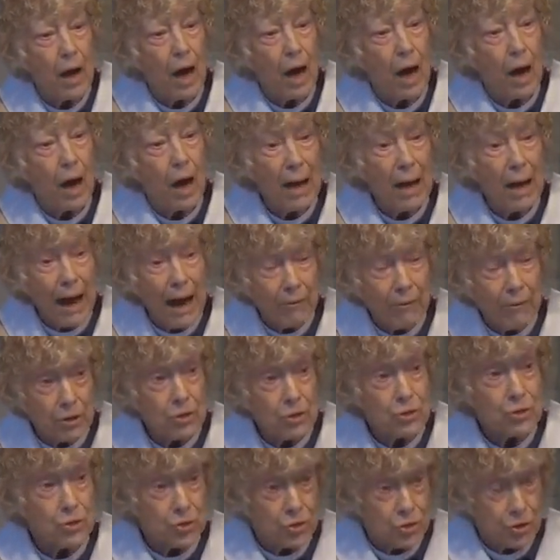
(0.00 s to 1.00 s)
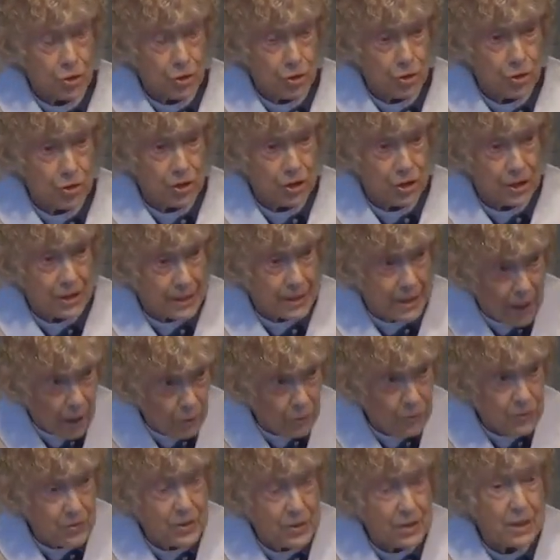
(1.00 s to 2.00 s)
a parish church, a
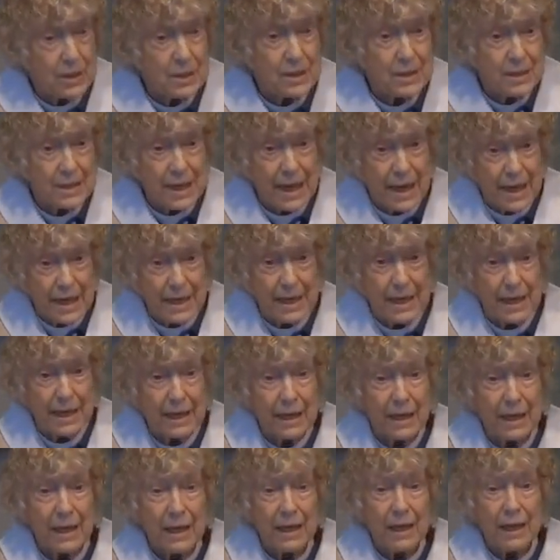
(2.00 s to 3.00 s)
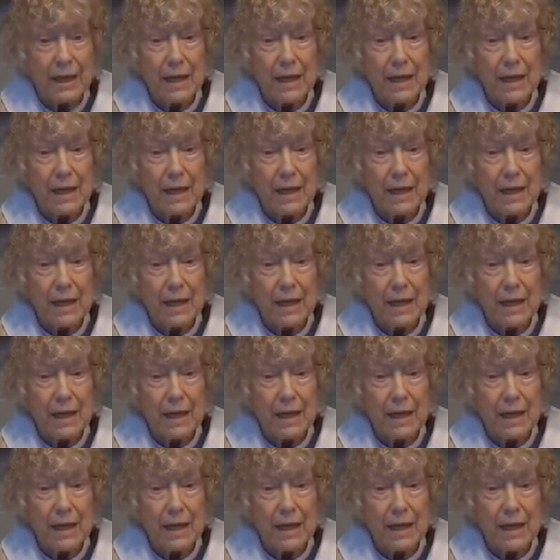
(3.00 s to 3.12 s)
self-sustaining